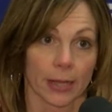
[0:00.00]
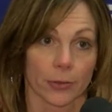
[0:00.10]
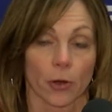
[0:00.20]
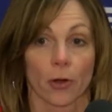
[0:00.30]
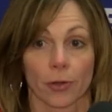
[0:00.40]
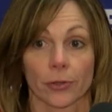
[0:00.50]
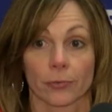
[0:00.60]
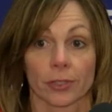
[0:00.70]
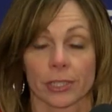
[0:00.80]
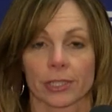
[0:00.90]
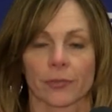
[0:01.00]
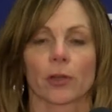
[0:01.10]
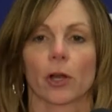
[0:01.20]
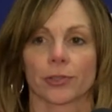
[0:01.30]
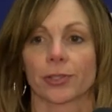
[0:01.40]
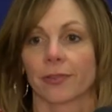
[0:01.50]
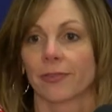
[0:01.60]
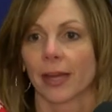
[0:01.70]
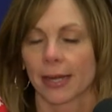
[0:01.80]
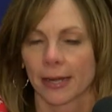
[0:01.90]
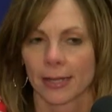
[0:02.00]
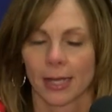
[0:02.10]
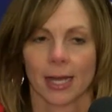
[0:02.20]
and they're really difficult to defend.